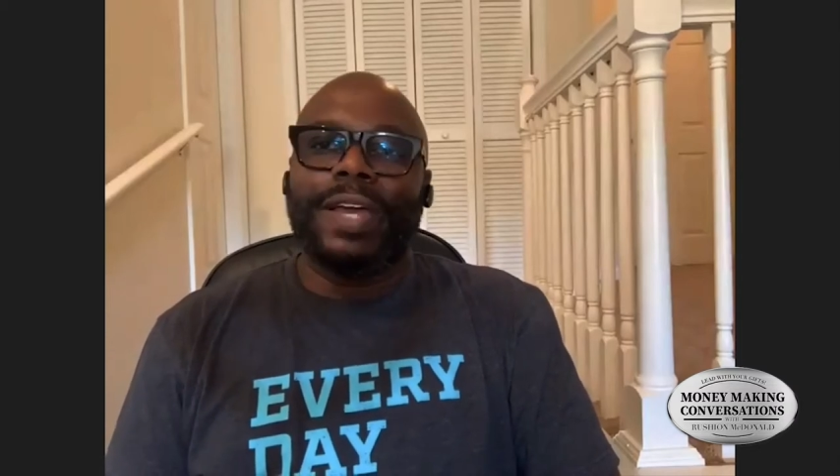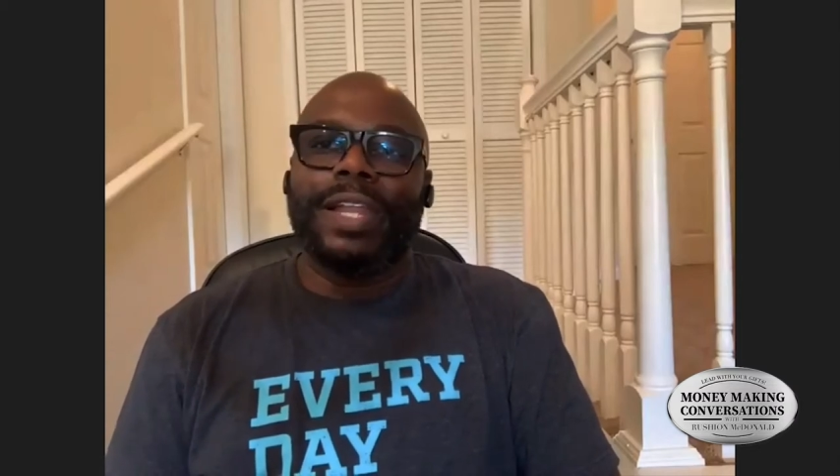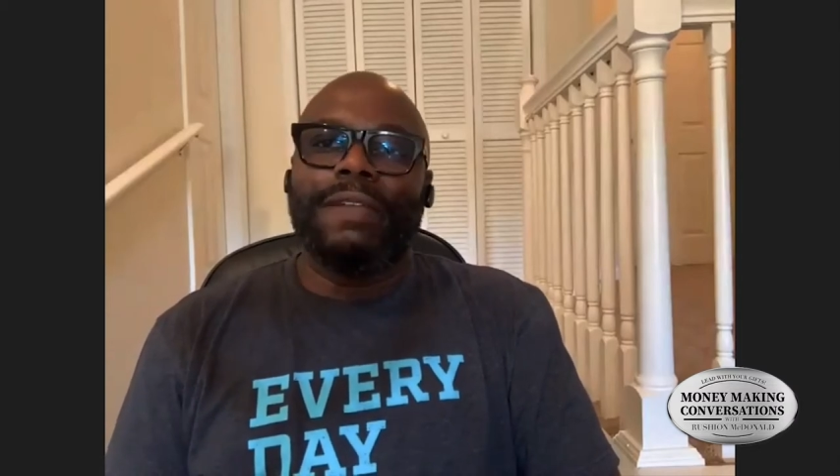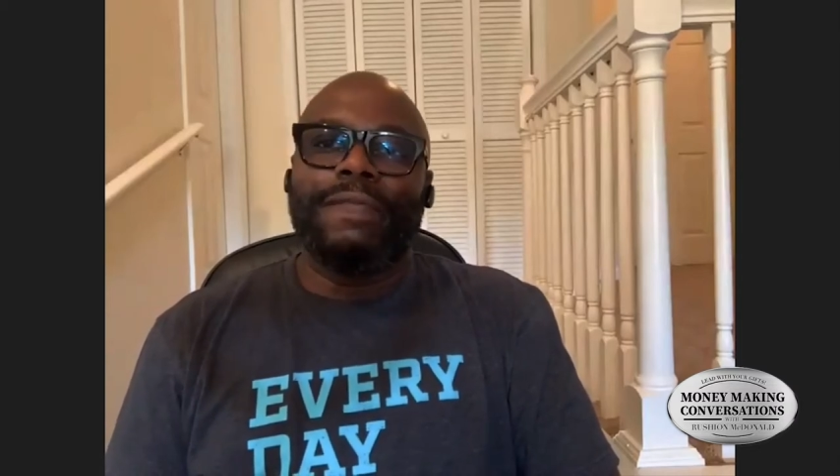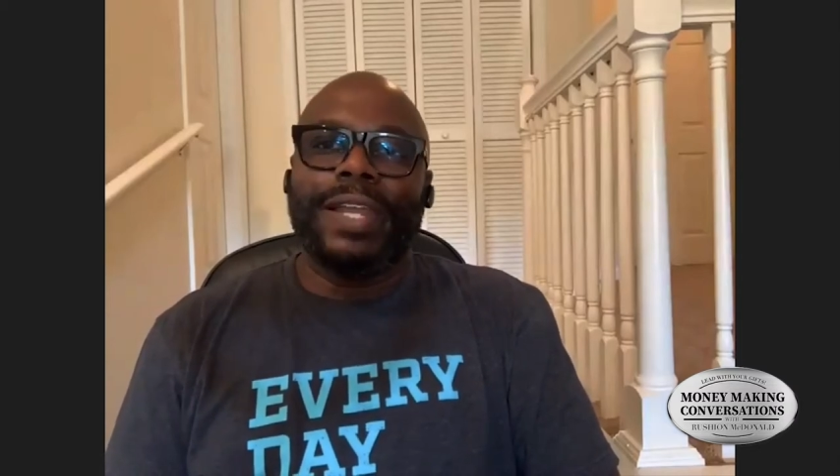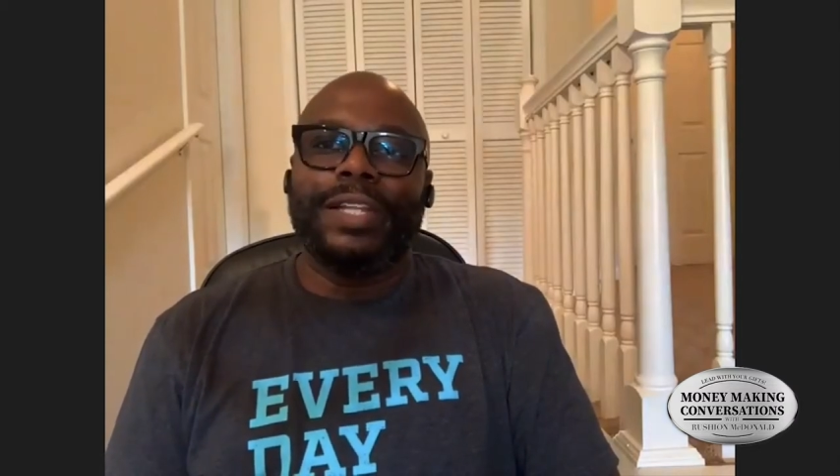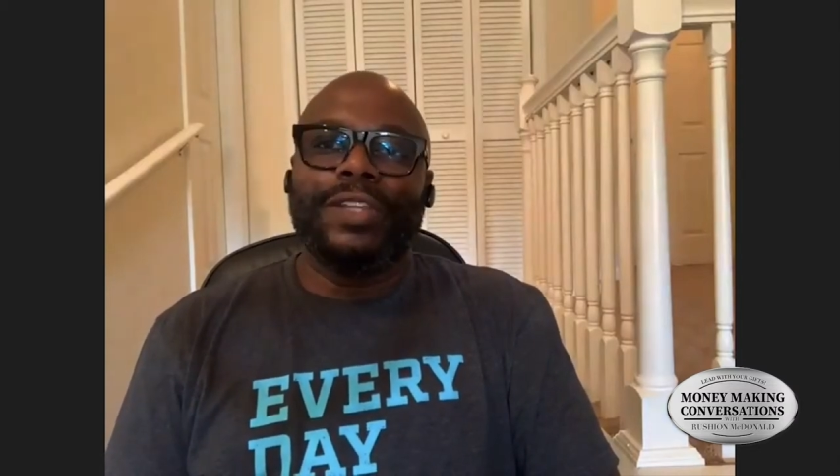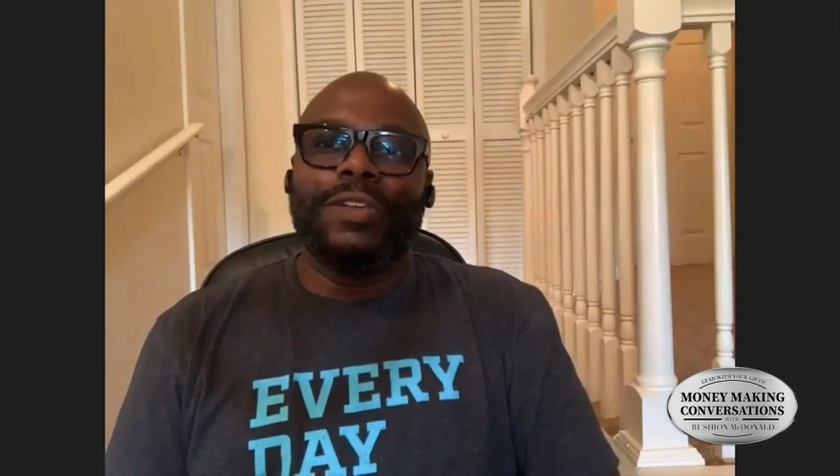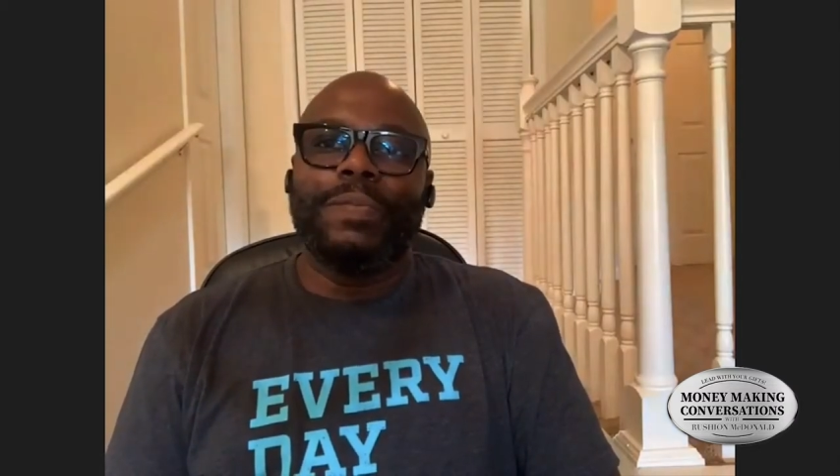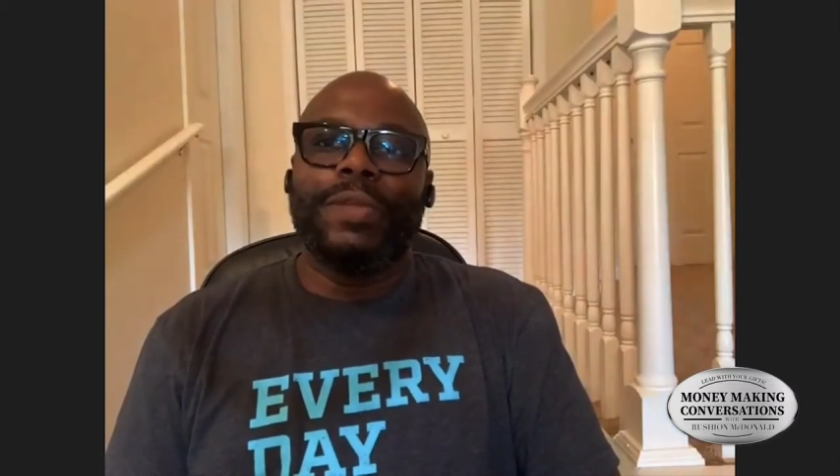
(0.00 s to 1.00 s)
I find I find it
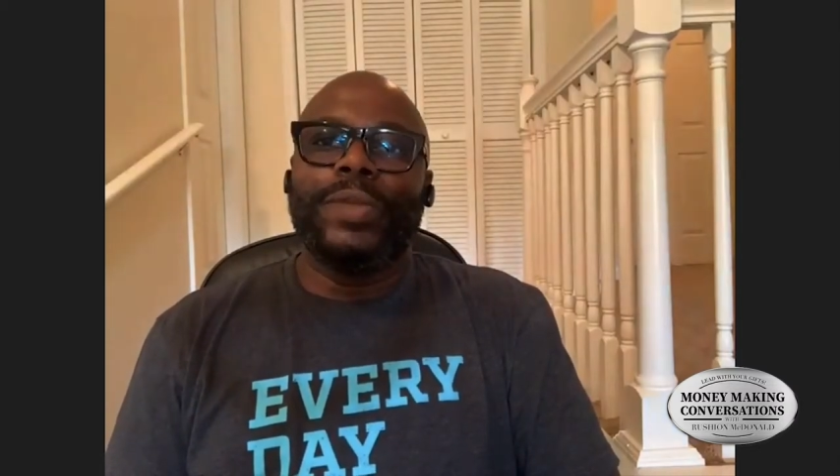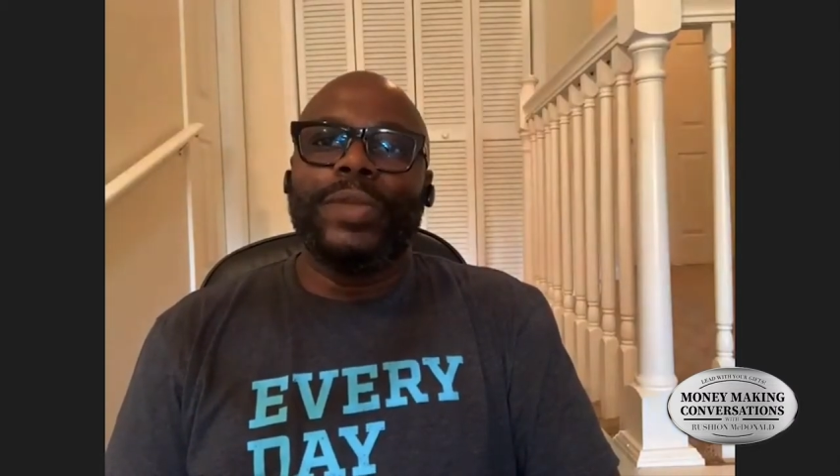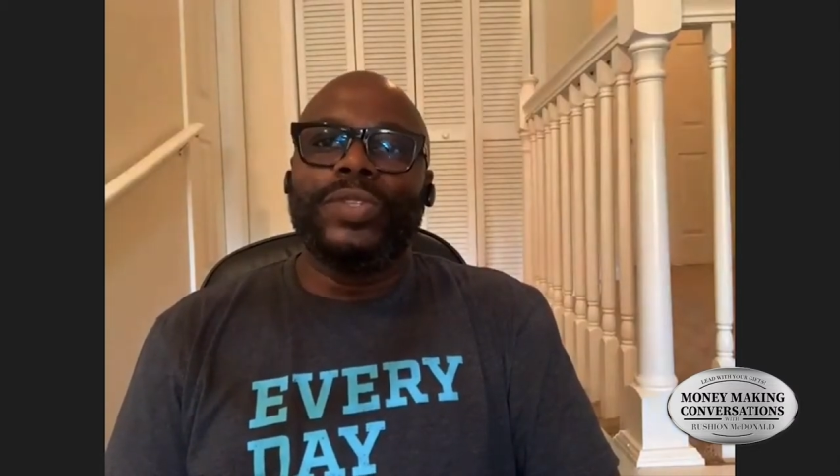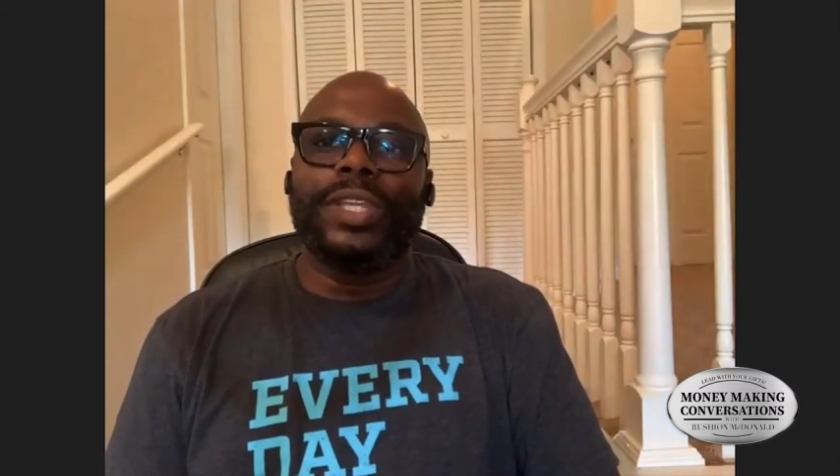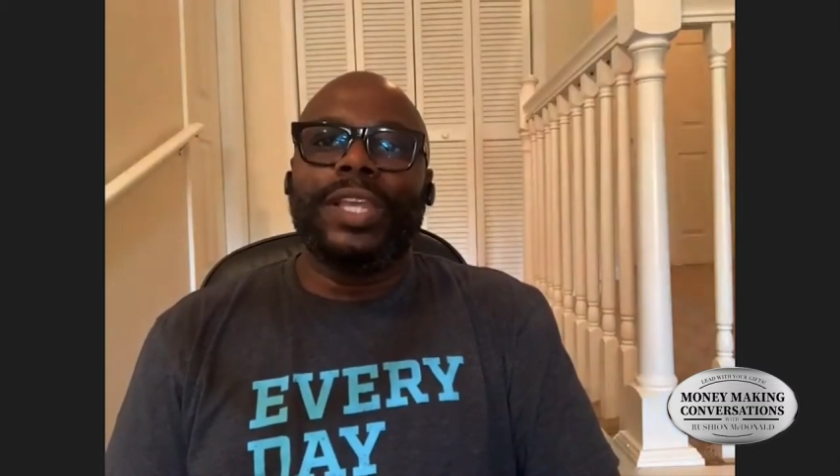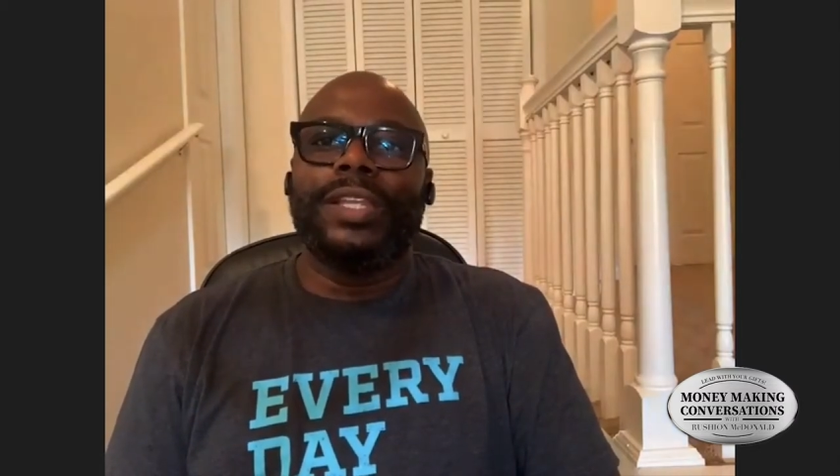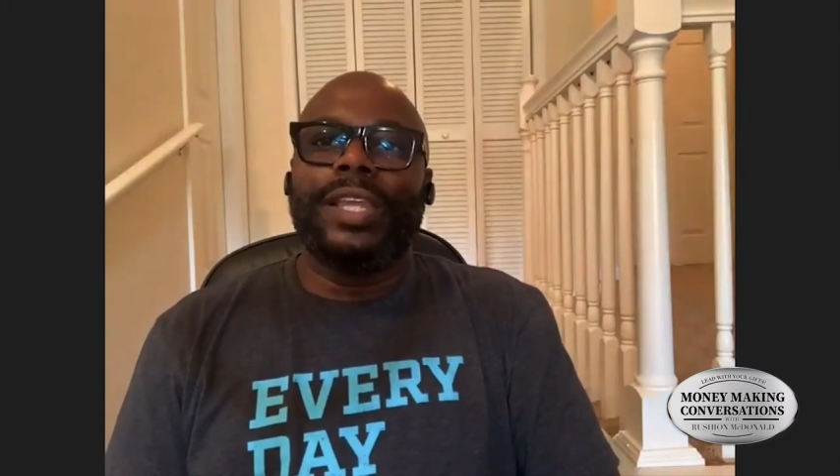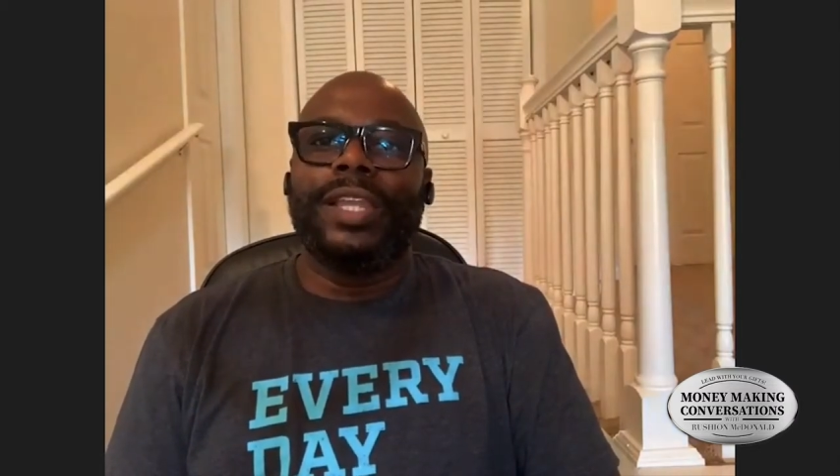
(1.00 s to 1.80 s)
a little bit amusing and,